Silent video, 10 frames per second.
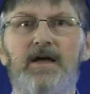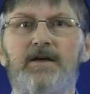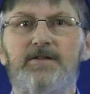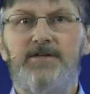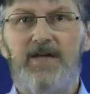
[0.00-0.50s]

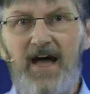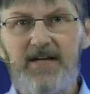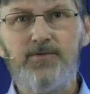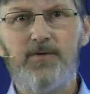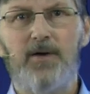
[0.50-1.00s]
The
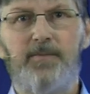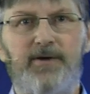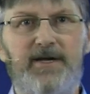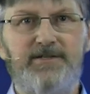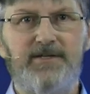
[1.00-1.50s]
actual
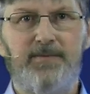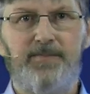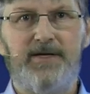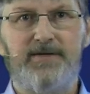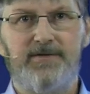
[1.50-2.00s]
operation
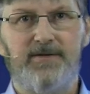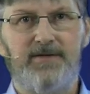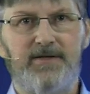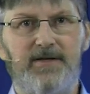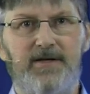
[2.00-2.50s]
appears on
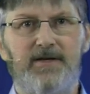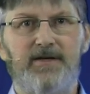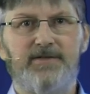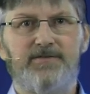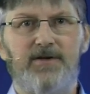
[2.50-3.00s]

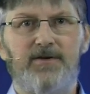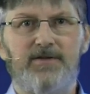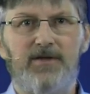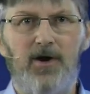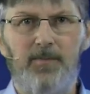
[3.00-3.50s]
the, is done on
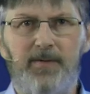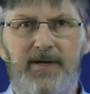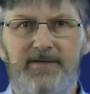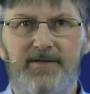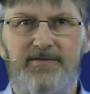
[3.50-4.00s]
the
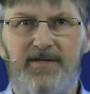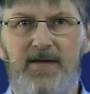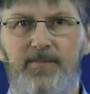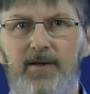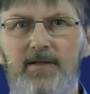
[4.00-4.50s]
operating
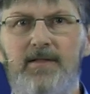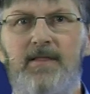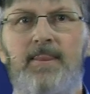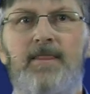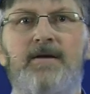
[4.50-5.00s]
table,
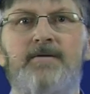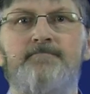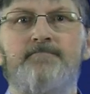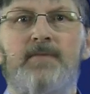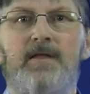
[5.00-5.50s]

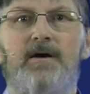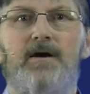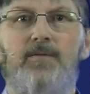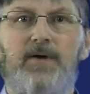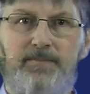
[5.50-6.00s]

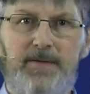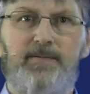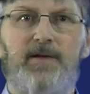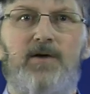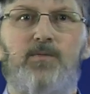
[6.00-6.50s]
where
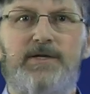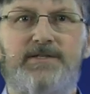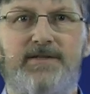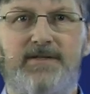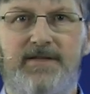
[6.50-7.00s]
people are
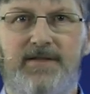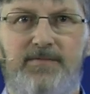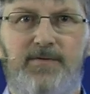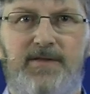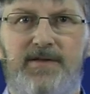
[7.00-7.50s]
watching that
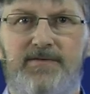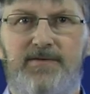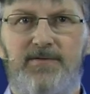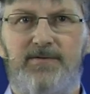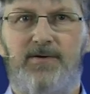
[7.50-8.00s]
everything is
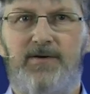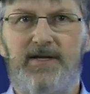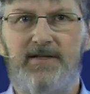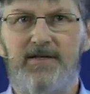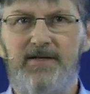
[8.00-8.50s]
done
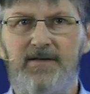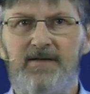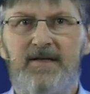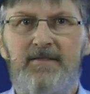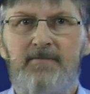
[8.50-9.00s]
correctly.
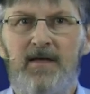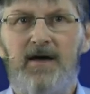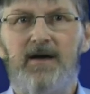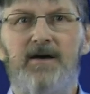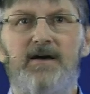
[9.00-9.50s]

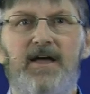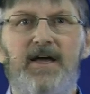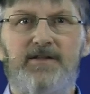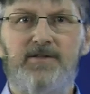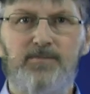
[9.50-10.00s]

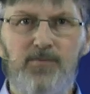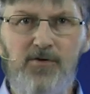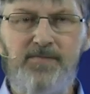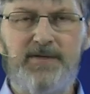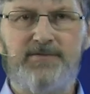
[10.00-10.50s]
And the
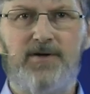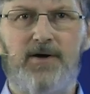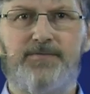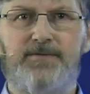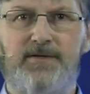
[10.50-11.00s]
movements
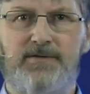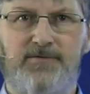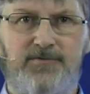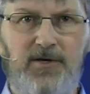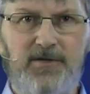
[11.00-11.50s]
of the
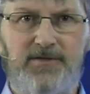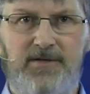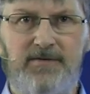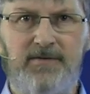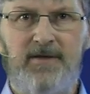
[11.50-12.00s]

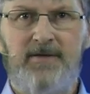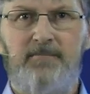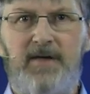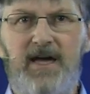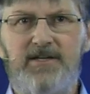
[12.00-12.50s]
surgeon
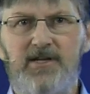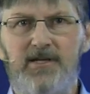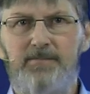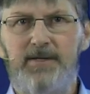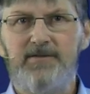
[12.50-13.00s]
may actually be